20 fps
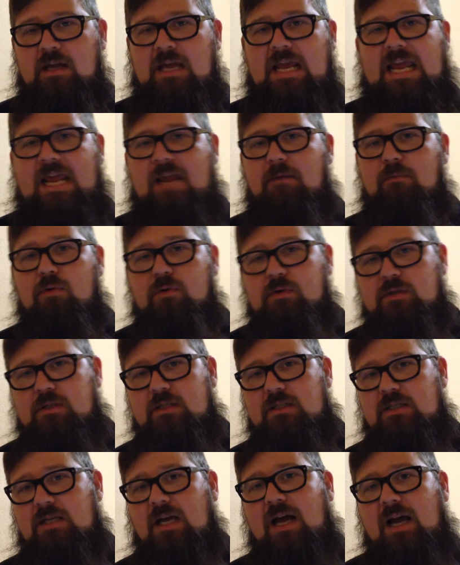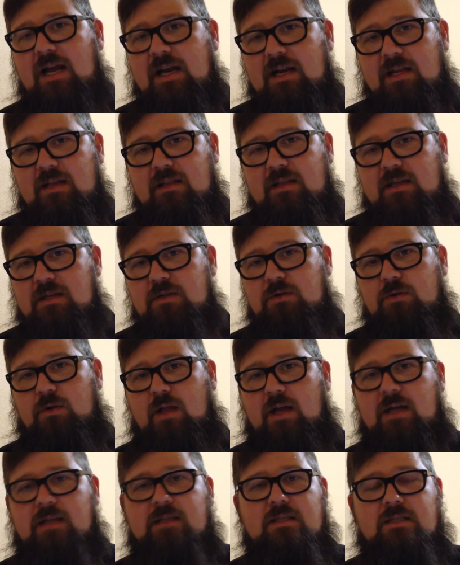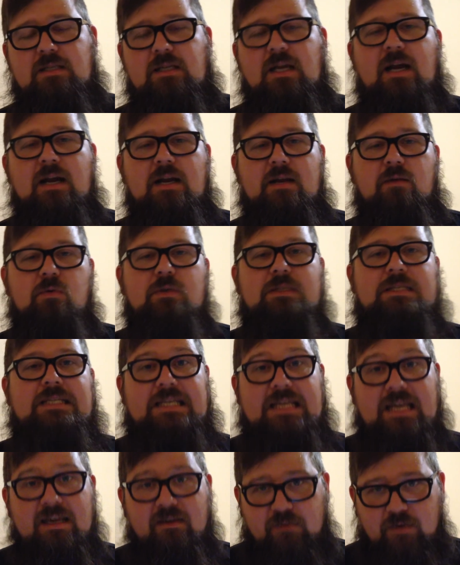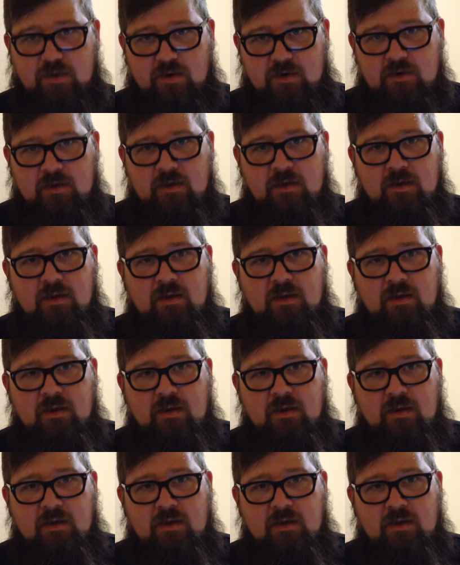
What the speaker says: Hebrew society, the Israelite society, was given,